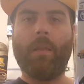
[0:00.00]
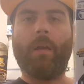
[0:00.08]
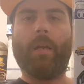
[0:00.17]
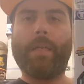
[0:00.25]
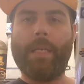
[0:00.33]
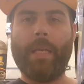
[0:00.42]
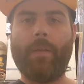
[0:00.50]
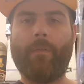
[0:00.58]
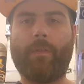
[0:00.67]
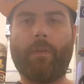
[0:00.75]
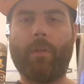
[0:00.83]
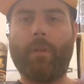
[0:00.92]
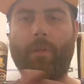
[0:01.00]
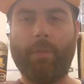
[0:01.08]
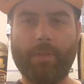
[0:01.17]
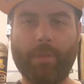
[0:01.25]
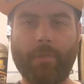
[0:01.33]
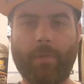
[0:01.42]
Again,
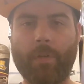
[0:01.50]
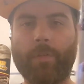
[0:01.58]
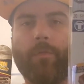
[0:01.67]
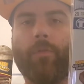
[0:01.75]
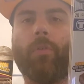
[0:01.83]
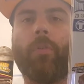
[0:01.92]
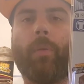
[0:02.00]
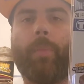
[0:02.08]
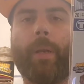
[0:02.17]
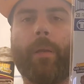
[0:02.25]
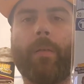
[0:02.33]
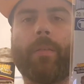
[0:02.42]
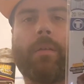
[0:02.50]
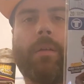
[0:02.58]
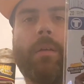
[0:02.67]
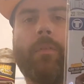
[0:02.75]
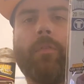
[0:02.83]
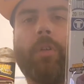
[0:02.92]
this is first full appearance
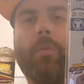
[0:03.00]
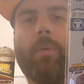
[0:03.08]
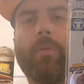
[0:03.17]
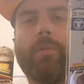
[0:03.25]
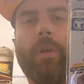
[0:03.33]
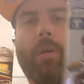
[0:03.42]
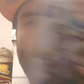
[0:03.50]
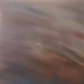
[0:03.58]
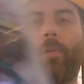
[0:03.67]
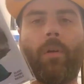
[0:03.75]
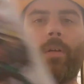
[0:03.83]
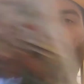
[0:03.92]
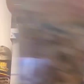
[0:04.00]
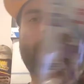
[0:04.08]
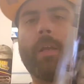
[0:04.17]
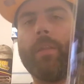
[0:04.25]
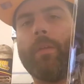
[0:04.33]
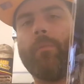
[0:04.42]
of Lobo's daughter Crush.
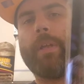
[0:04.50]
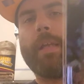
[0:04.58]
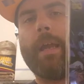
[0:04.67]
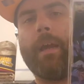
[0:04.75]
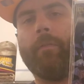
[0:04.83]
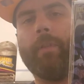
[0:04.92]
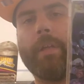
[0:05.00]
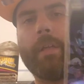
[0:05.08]
And then we have the